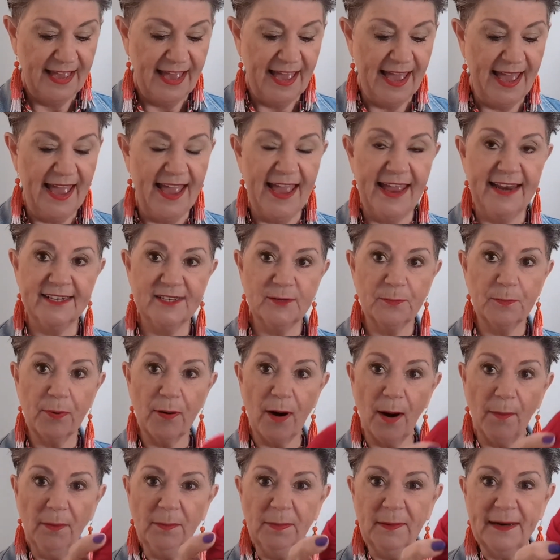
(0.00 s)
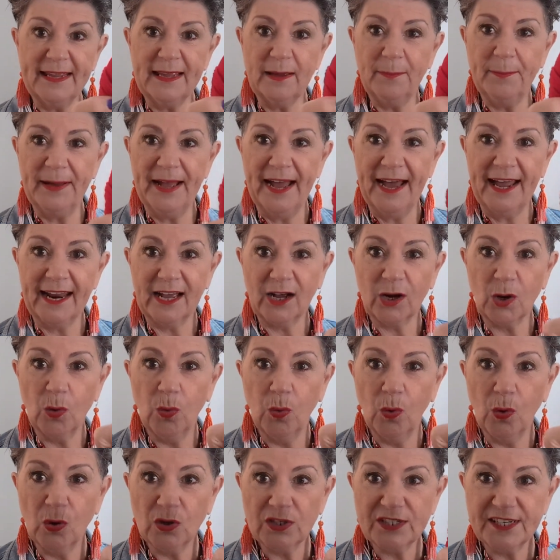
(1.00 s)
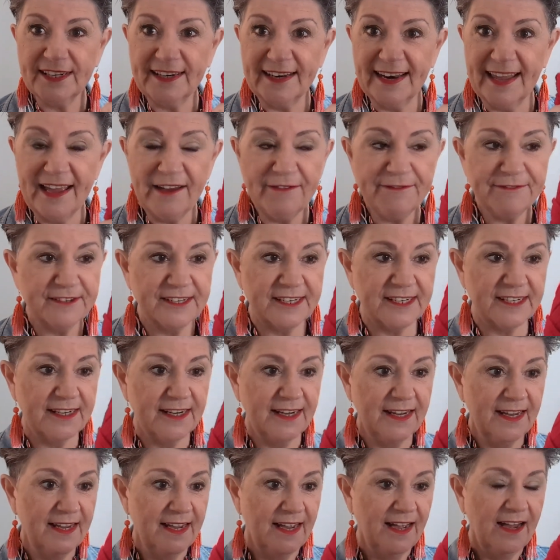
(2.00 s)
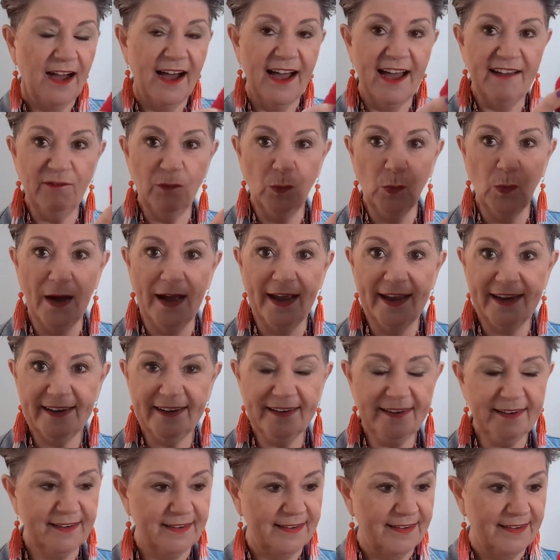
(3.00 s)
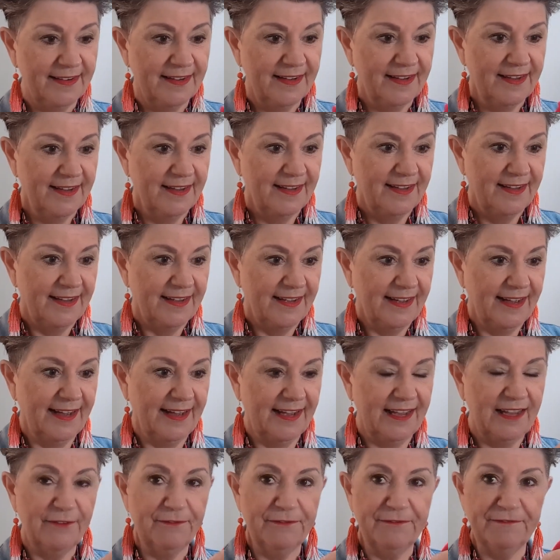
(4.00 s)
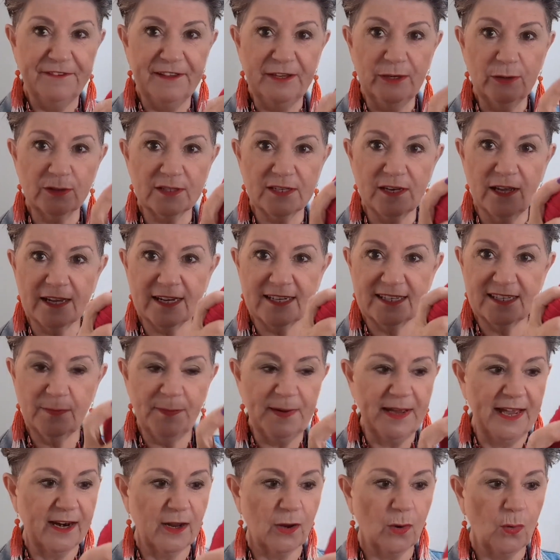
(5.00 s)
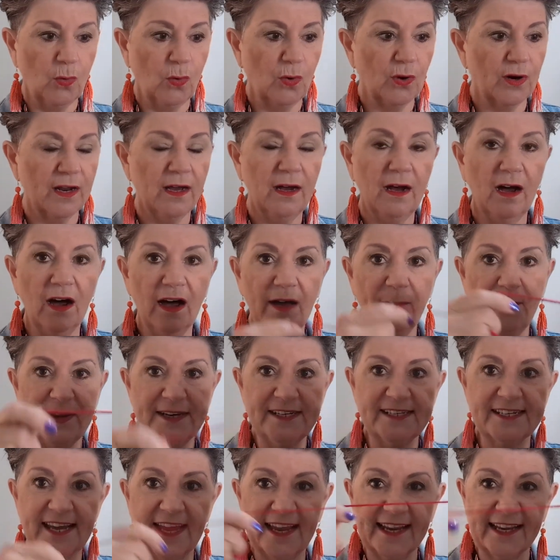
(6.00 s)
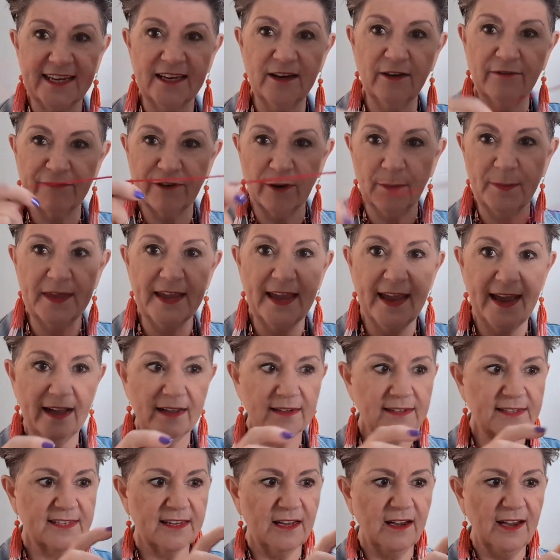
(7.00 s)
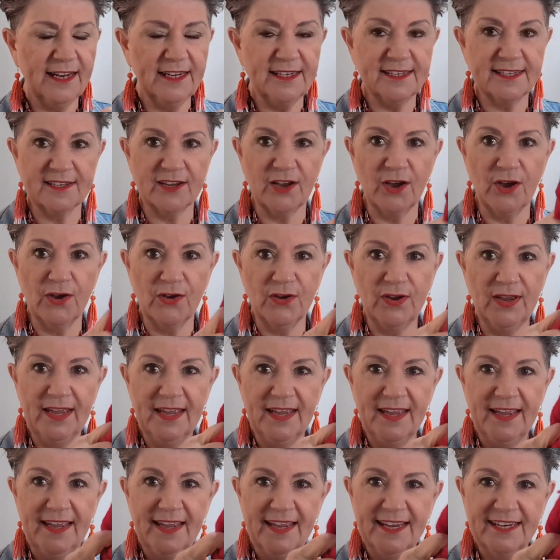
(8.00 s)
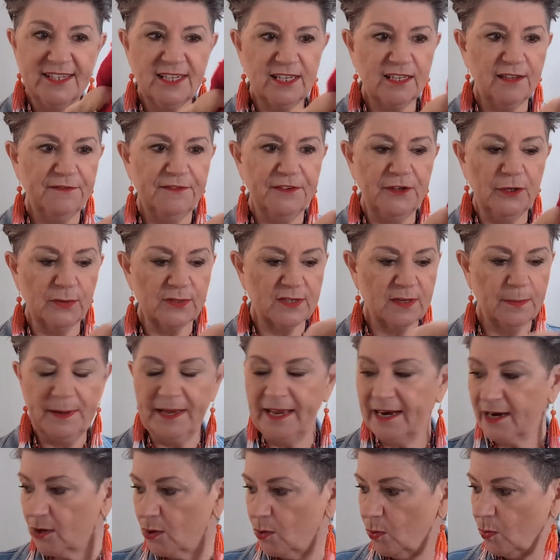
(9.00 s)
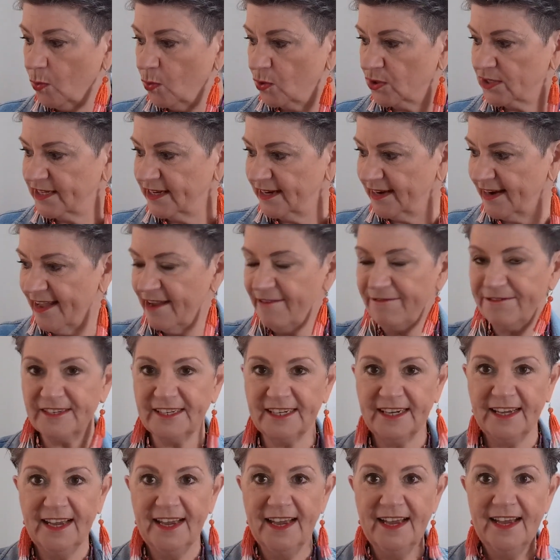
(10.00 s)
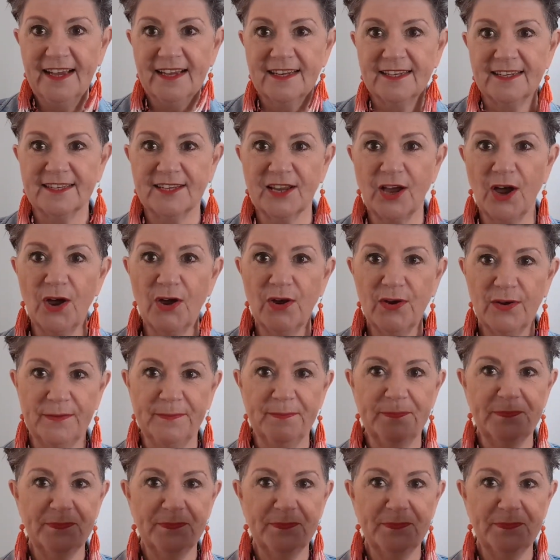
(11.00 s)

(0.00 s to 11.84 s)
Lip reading: and probably about a quarter left. I haven't weighed it. It feels like it's about a quarter. I've been taking it from the outside, so it just feels about a quarter left. So